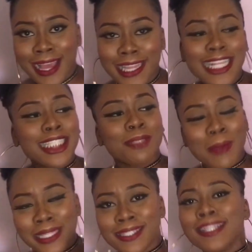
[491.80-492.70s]
this
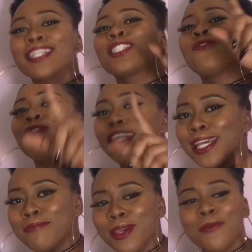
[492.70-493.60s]
person is
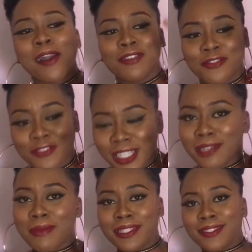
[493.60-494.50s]
feeling me where I was feeling
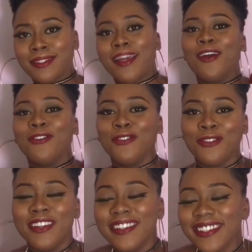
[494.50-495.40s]
myself.
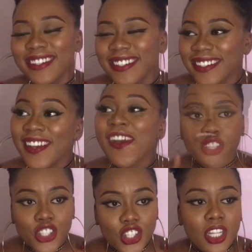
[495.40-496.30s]
You
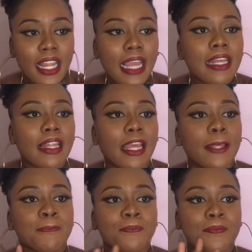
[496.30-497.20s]
should like
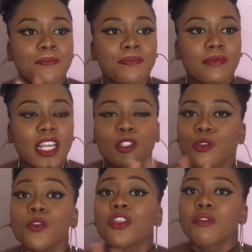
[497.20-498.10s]

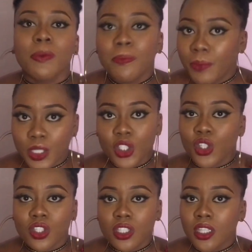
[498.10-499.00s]
2-3
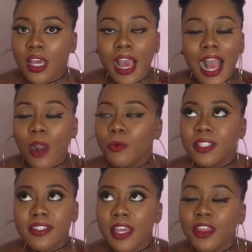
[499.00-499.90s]
pictures. I would
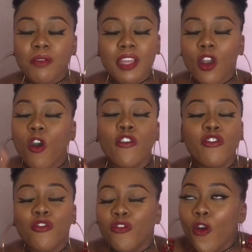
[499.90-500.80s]
say 3 or
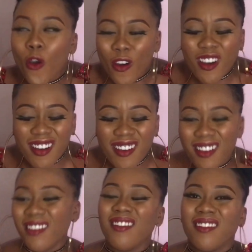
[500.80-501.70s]

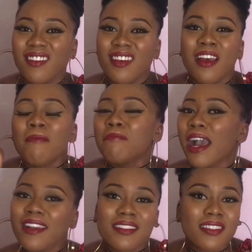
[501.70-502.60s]
4
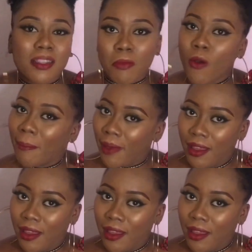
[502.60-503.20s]
maximum.